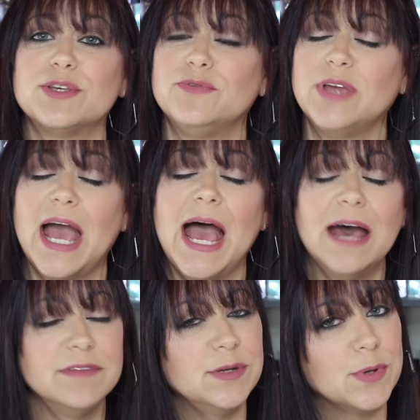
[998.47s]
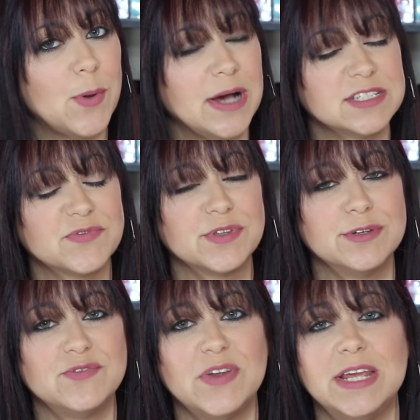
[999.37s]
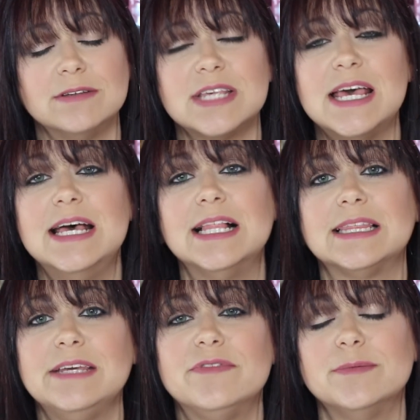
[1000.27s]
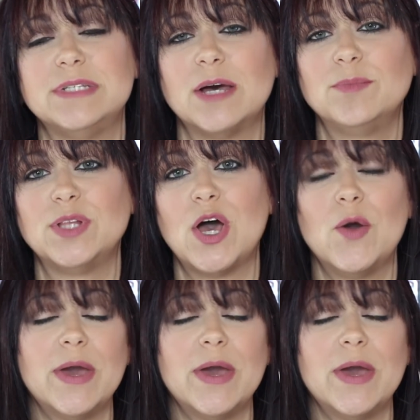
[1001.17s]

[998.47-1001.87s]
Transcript: So if you have any requests for those videos, leave them down below.